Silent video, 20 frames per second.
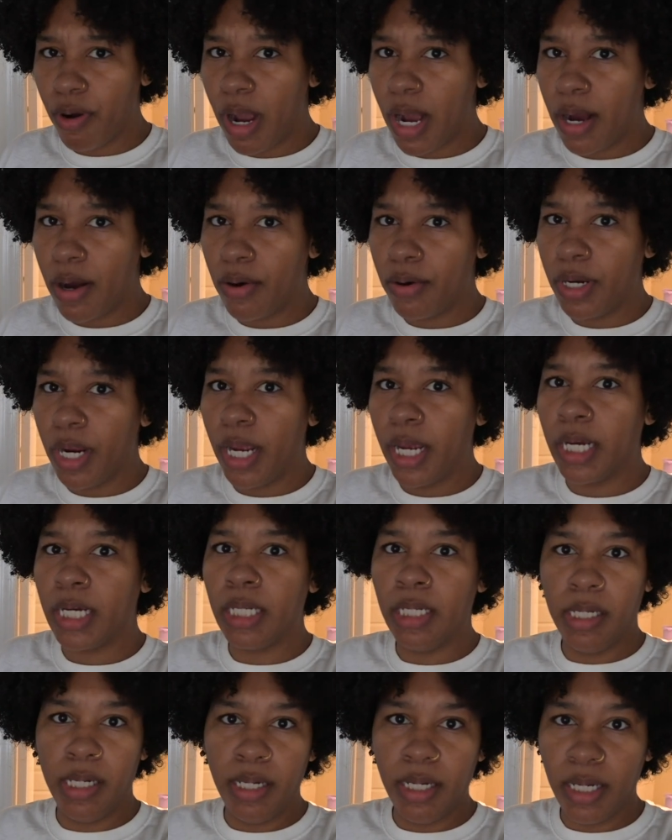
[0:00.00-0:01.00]
out and
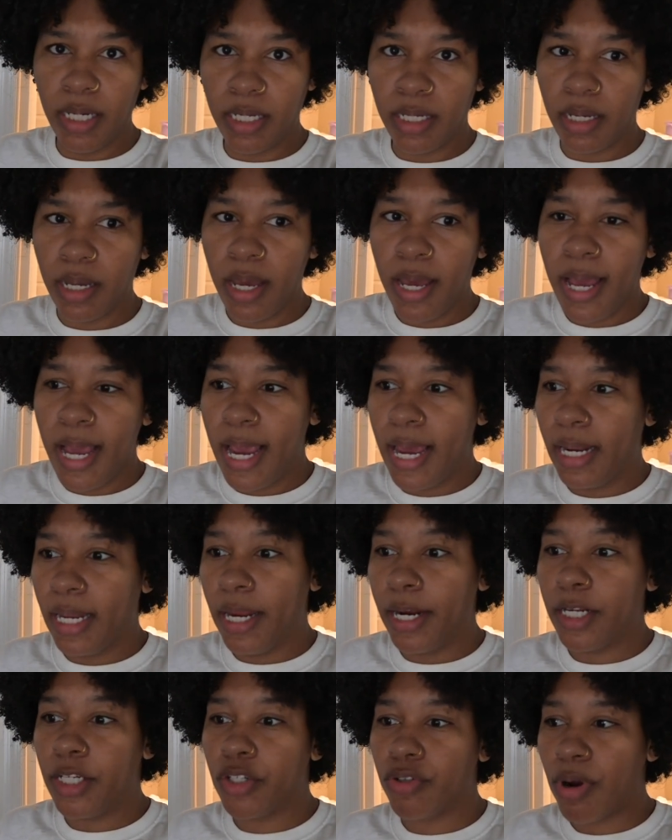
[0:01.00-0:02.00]
clean it and
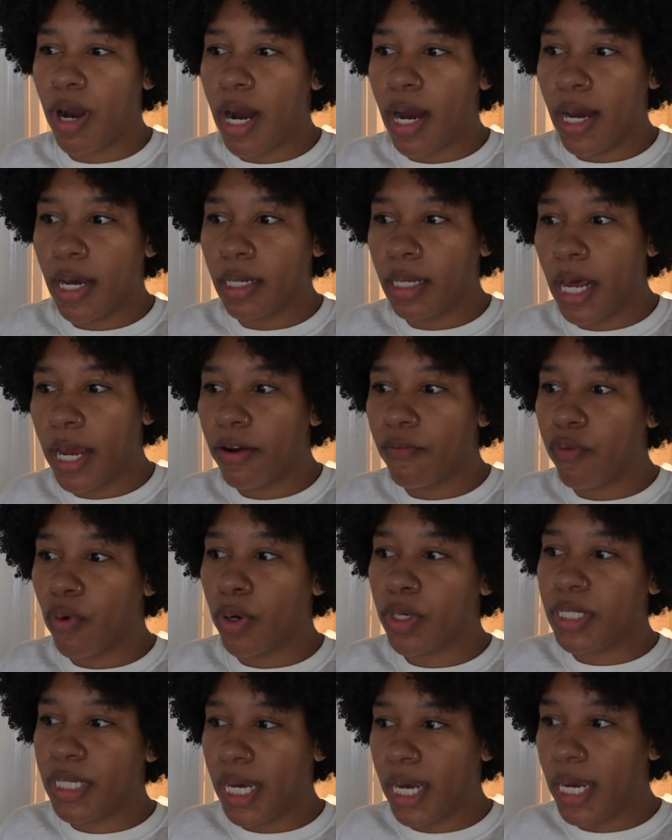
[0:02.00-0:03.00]
let it dry like
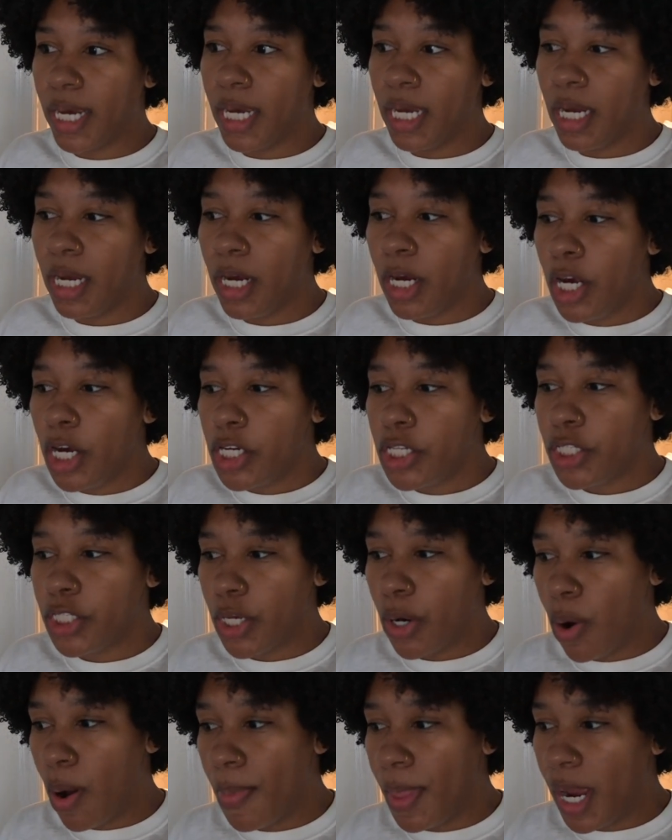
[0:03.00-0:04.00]
for a day.
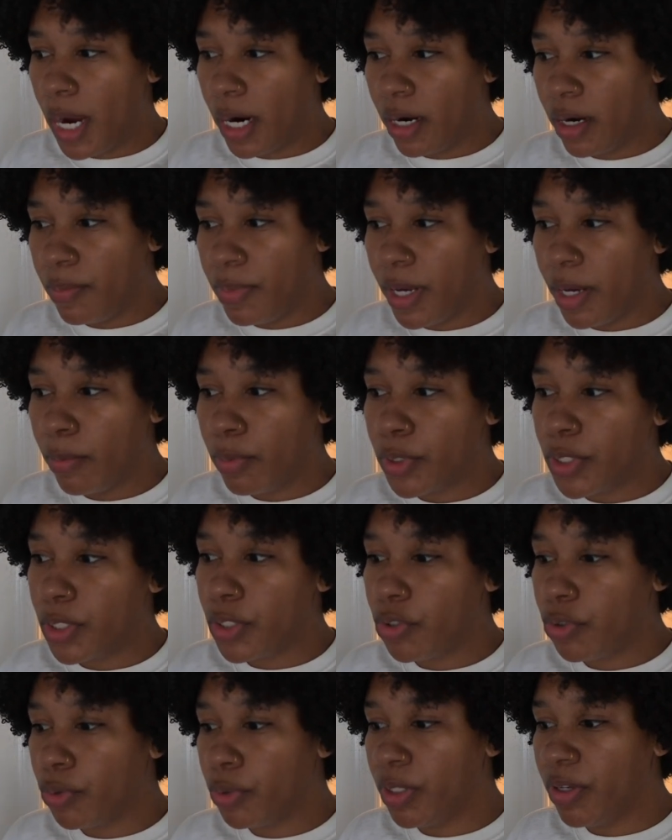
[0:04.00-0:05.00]
So I'm not gonna be able to
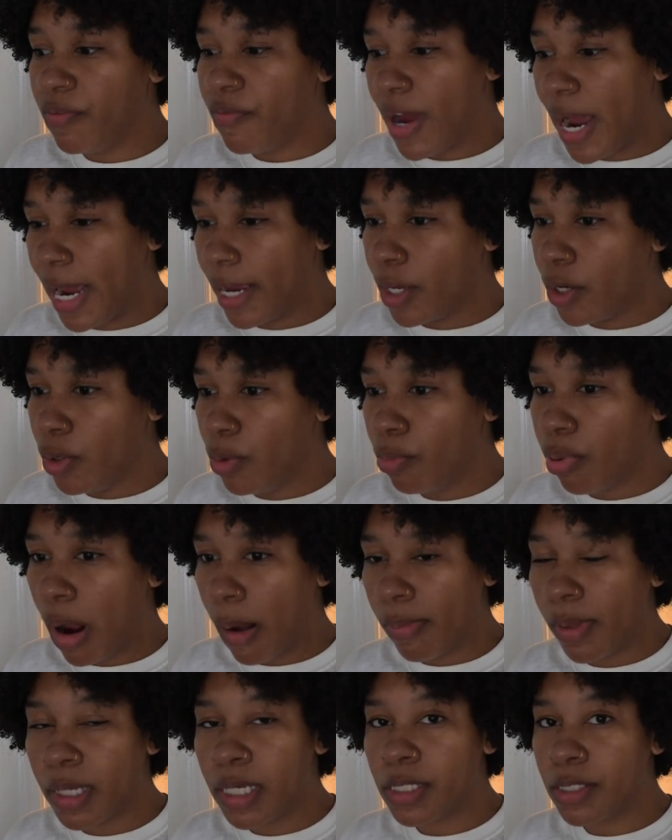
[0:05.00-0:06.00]
truly vacuum
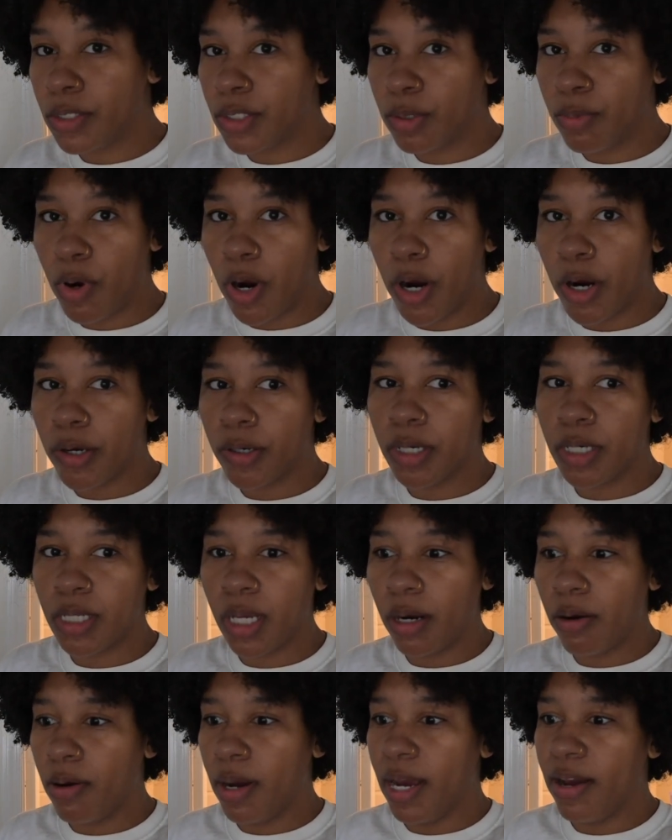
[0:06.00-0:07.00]
probably until tomorrow because
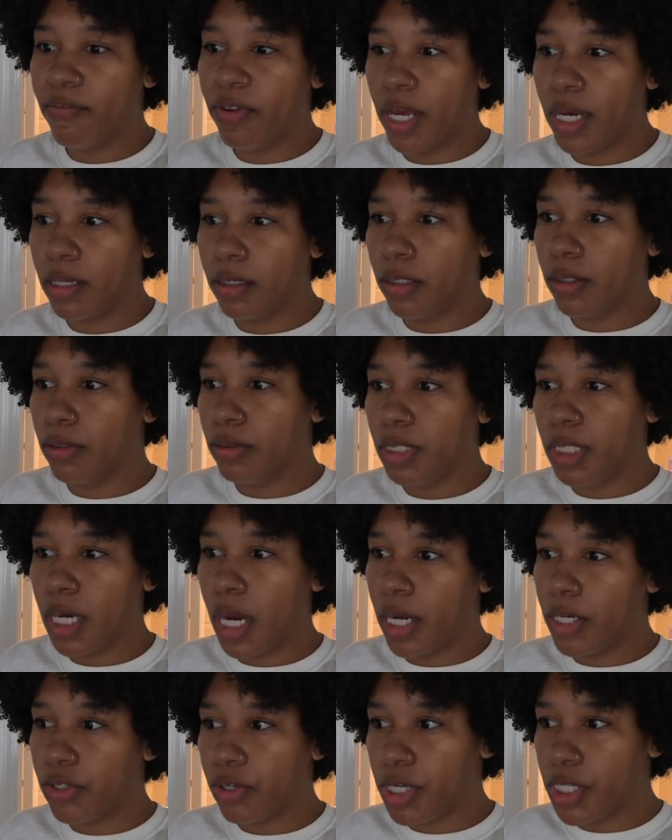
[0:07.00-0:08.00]
I don't have like a little
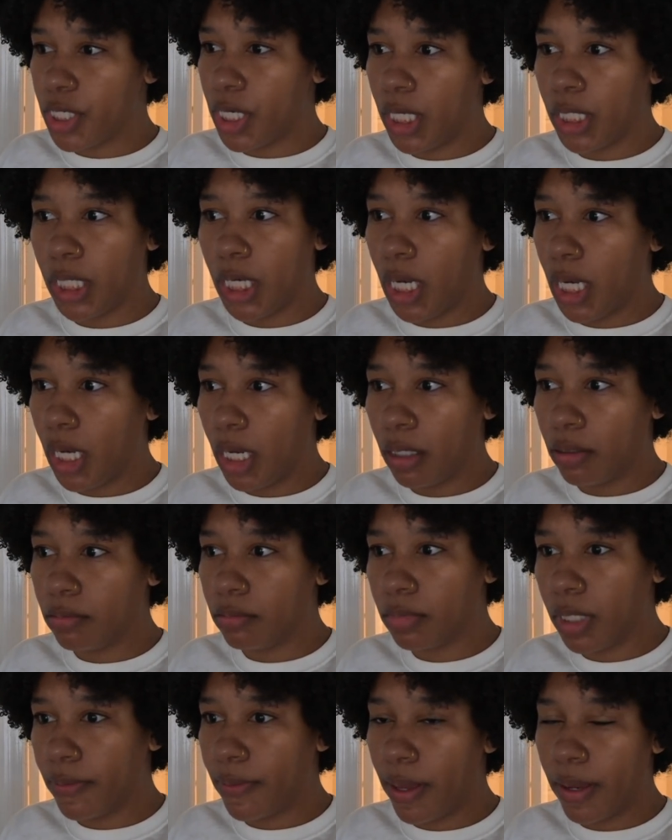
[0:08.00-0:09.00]
dehydration
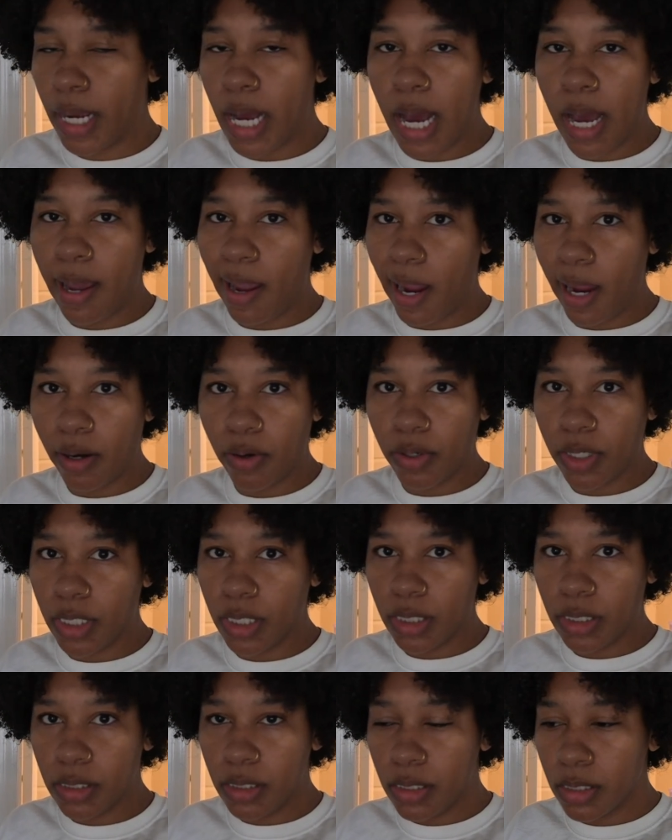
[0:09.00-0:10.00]
thing like that guy had on
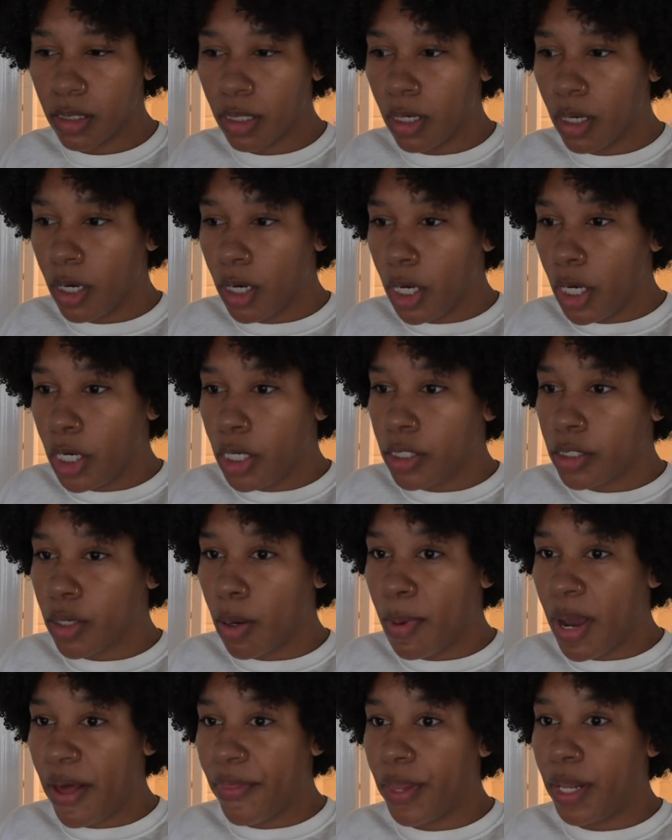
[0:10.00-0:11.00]
his. So I'm
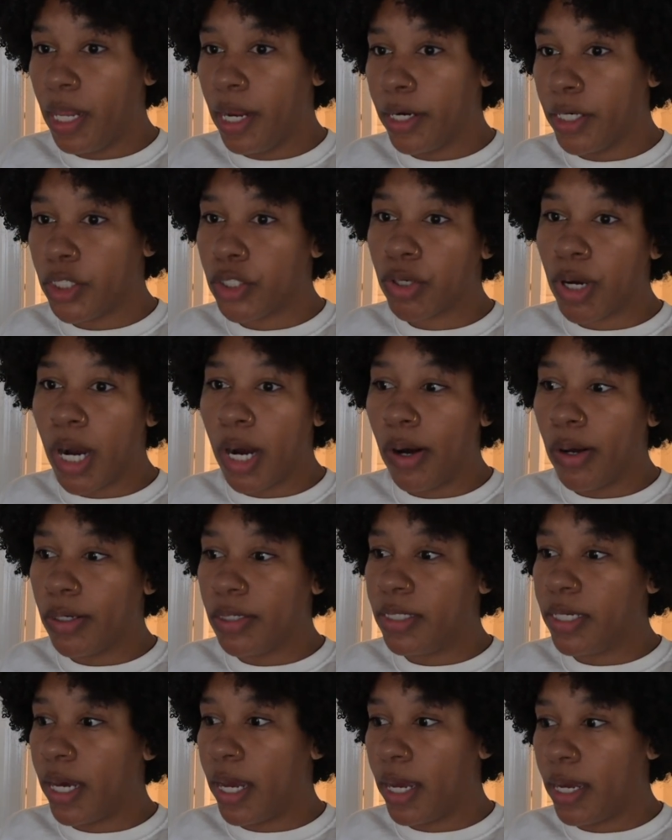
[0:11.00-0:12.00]
gonna have to let it dry all
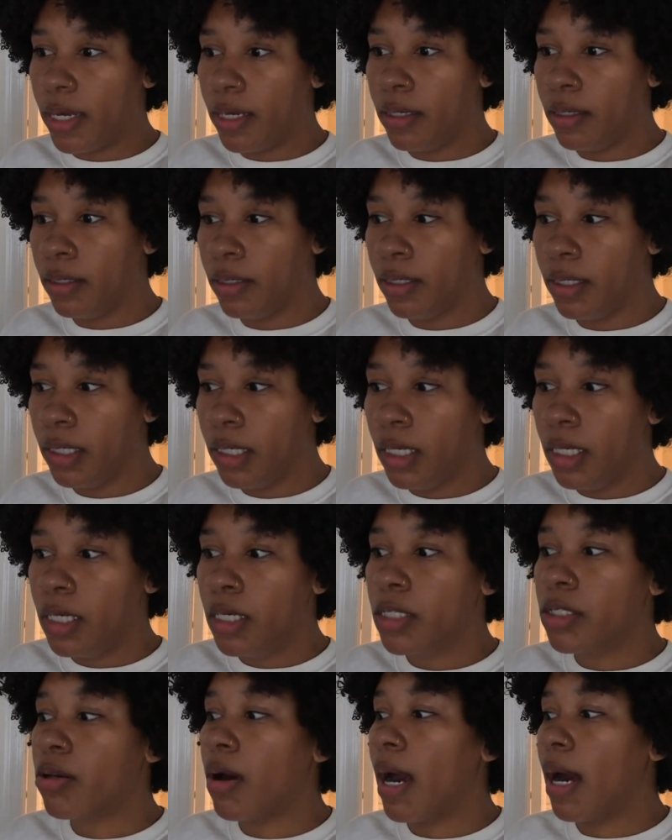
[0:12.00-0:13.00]
day.
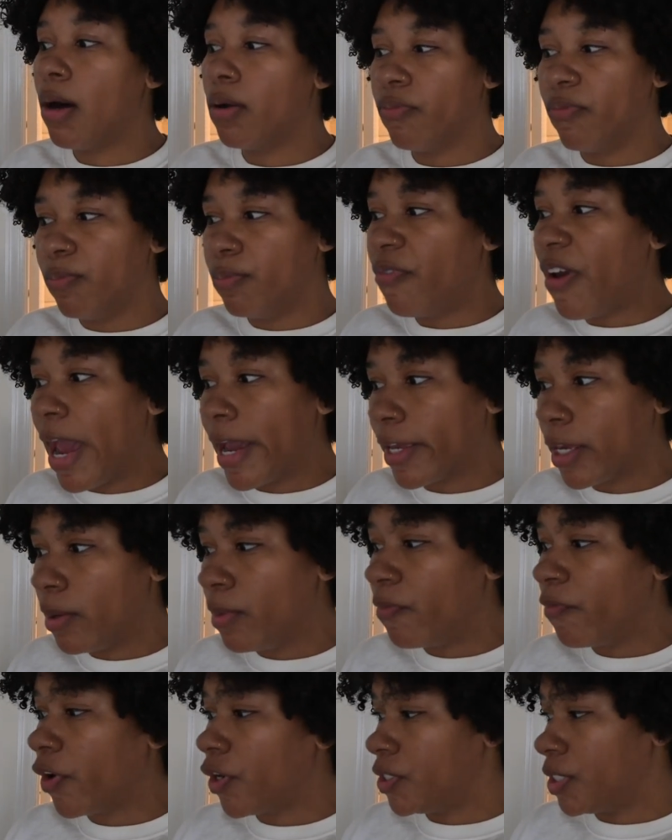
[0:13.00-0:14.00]
So I'll
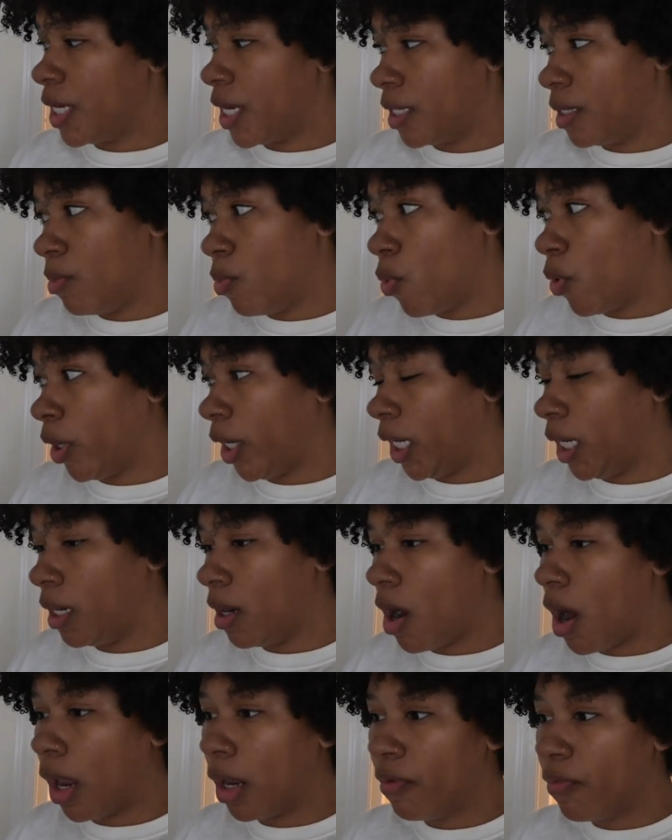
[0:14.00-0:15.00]
vacuum first thing in the morning all